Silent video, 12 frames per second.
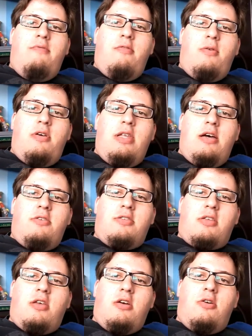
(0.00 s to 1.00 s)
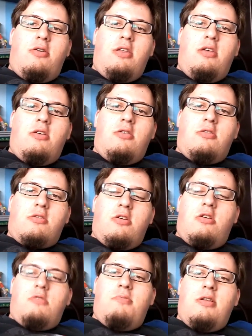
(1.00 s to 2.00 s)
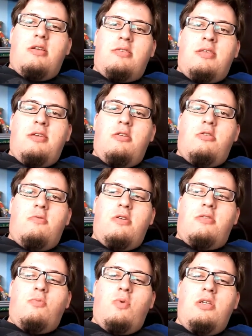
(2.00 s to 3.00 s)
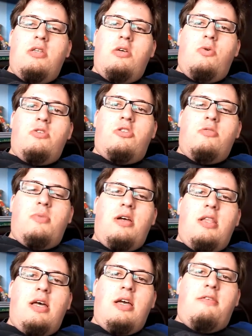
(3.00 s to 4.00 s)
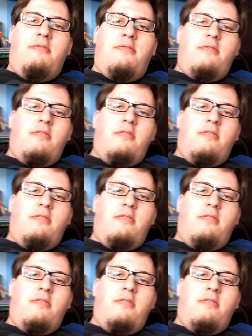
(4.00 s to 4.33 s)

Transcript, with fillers: everyone, how's it going here? GardeBlaze here with a Window into My Life.